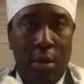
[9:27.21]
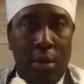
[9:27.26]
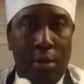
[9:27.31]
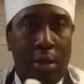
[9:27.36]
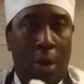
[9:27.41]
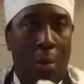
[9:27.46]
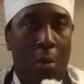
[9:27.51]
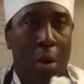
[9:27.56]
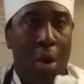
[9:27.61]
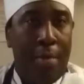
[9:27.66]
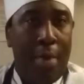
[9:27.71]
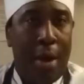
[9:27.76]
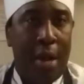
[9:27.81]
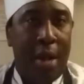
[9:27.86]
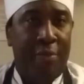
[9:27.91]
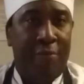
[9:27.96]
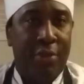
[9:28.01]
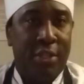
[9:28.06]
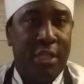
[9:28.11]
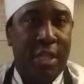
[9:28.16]
Don't worry about
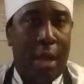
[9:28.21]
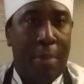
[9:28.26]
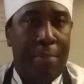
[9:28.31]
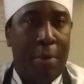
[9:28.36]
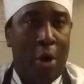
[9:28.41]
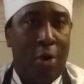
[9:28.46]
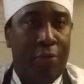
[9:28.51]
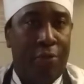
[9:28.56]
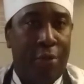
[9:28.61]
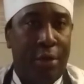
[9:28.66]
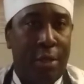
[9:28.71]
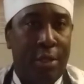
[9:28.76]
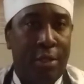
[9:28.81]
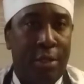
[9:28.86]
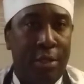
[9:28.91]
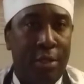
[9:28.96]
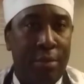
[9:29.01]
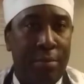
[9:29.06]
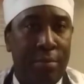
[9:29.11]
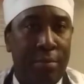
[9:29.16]
if it's not perfect,
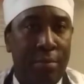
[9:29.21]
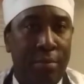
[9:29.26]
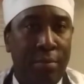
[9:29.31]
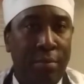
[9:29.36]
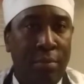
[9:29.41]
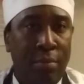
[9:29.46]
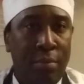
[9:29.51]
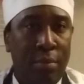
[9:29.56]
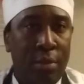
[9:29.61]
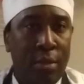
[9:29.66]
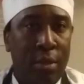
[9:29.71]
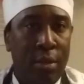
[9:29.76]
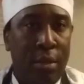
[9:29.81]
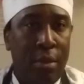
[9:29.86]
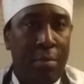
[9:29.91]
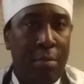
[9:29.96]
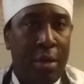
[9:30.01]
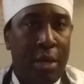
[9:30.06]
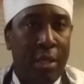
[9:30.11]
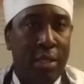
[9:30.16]

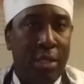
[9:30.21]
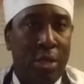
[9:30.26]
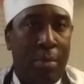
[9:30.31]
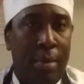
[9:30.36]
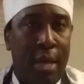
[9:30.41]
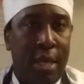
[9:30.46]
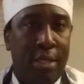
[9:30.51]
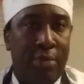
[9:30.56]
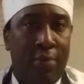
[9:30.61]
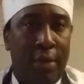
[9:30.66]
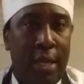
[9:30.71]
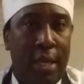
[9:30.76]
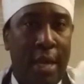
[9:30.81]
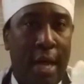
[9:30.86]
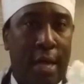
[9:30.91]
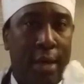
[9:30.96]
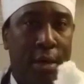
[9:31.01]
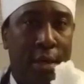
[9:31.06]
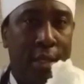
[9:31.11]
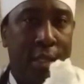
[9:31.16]
because nobody's really
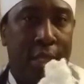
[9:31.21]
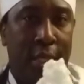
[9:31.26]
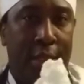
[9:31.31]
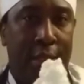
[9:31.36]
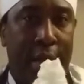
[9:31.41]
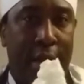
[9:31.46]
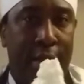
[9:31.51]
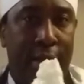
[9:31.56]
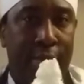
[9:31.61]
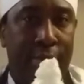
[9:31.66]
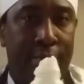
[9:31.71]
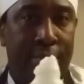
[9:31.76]
not going to see that.